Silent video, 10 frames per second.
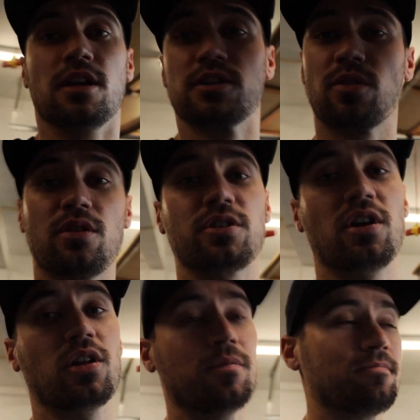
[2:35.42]
So all in
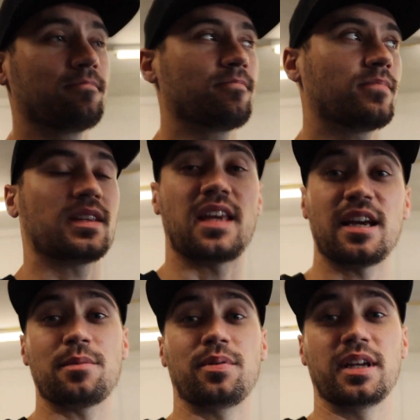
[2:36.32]
all,
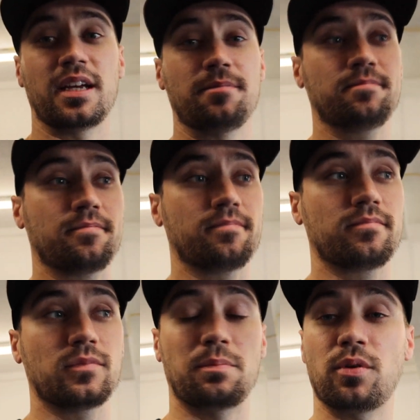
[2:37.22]
can't complain.
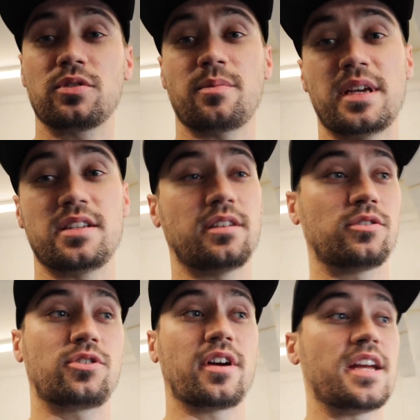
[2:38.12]
The pole was amazing. It
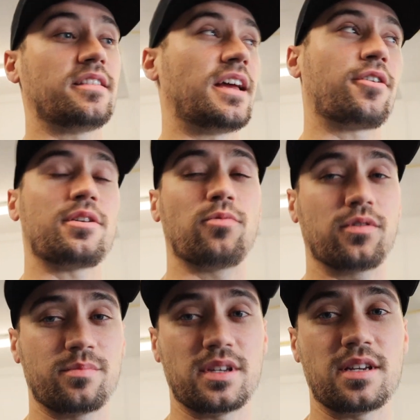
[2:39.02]
was great. They already
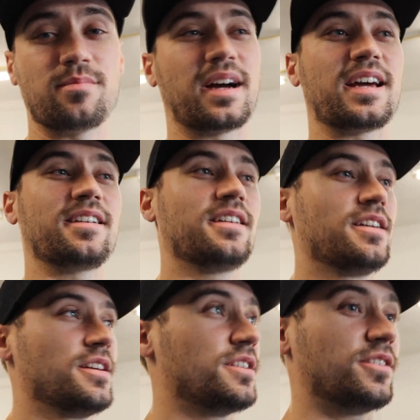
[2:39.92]
warned me. My,
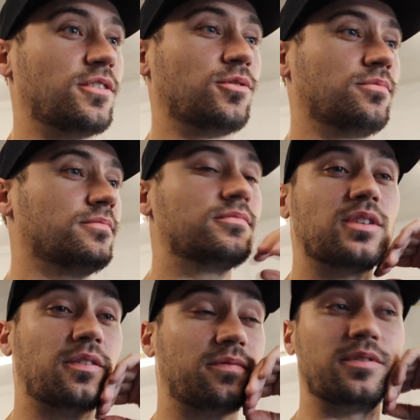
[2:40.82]

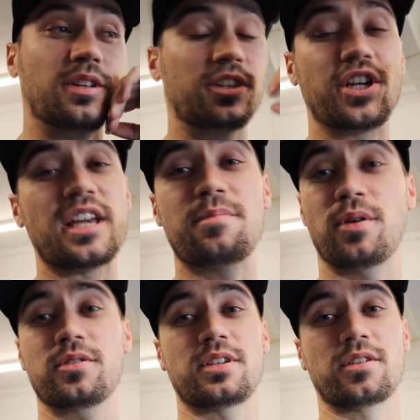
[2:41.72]
the JE
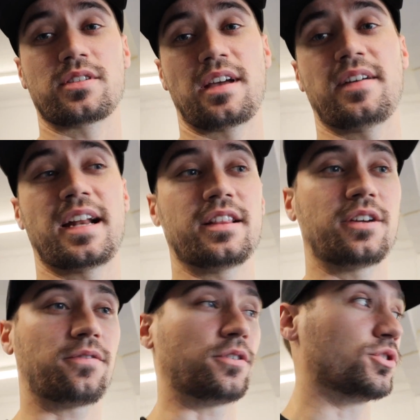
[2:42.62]
Pro Seals I've had in
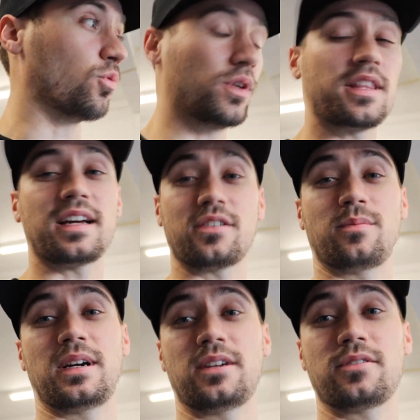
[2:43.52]
there for 20,000
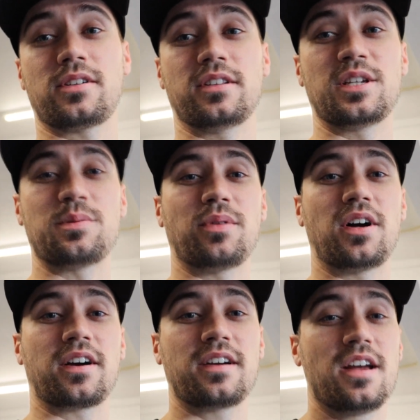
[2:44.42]
miles on this
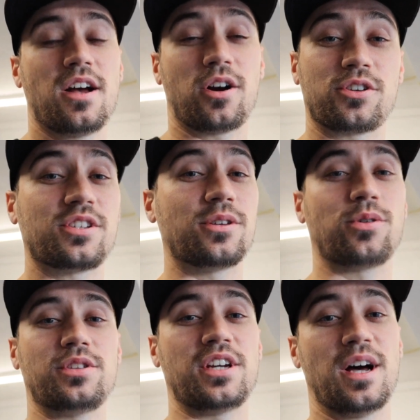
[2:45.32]
block are still
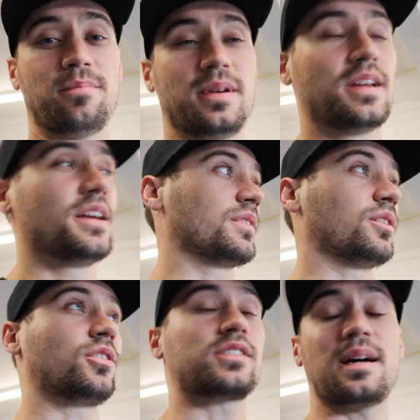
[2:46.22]
holding up. A
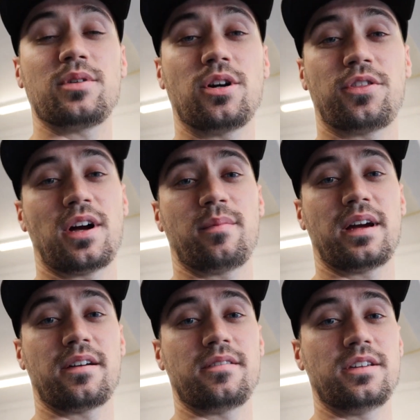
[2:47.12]
long time ago, thought
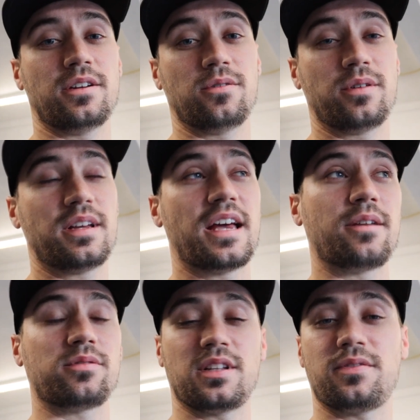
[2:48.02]
my head
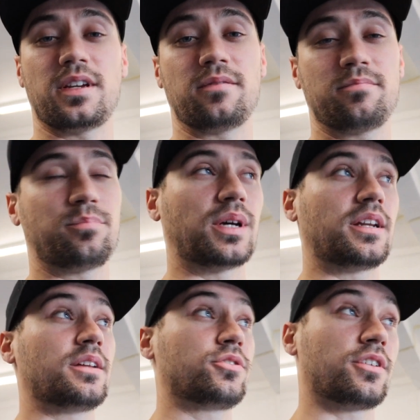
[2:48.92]
was lifting, but
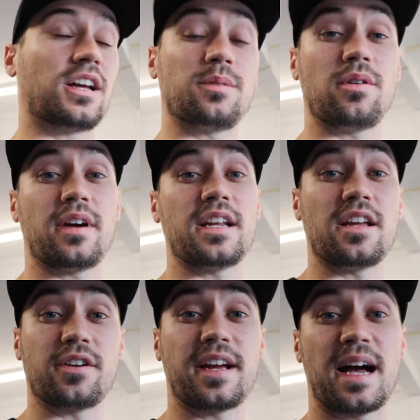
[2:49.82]
it turned out to be
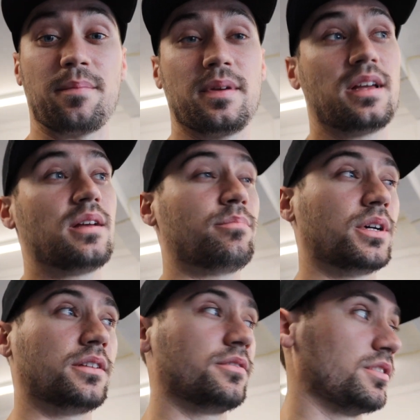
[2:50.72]
radiator cap.
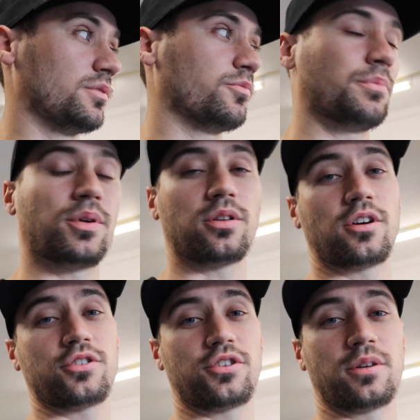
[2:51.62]
But we put a
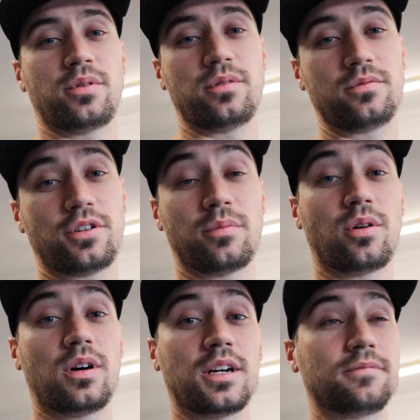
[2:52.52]
larger
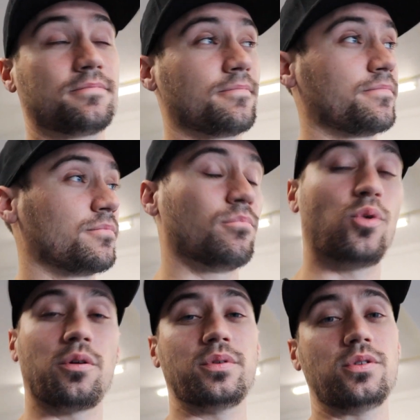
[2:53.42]
turbo on,
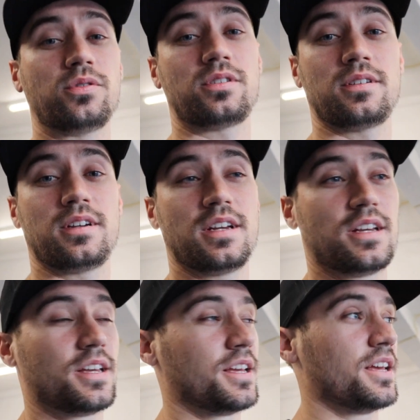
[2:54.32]
more boost,
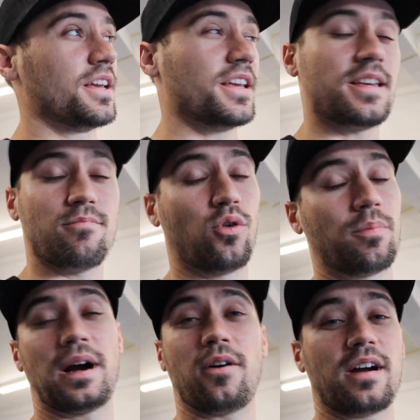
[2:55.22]
more
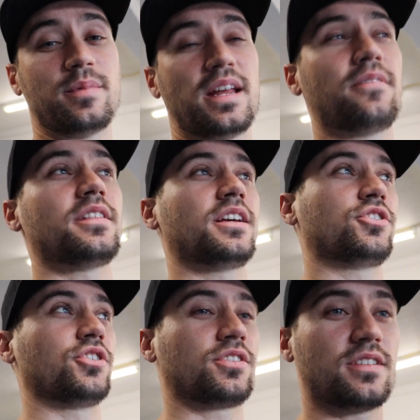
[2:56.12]
power. Everything's
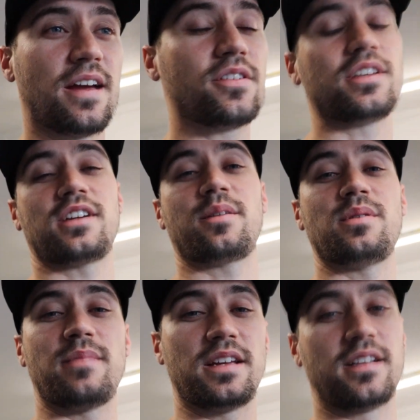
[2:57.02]
got to be
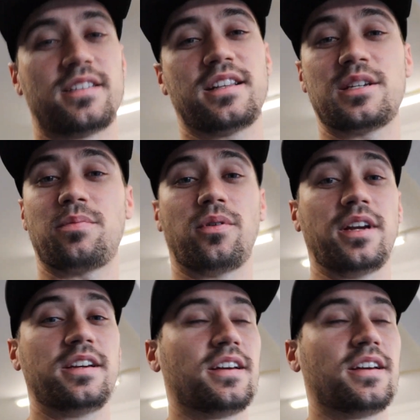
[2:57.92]
maintenance at this point.